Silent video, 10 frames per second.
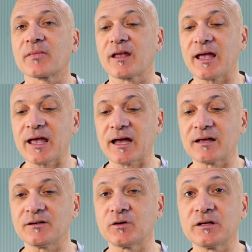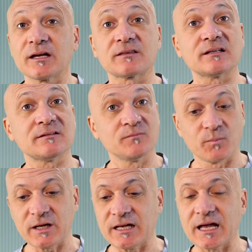and you can get the
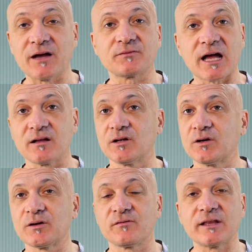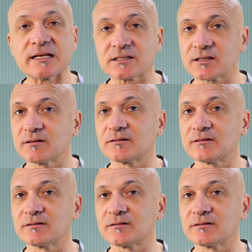PDF download of this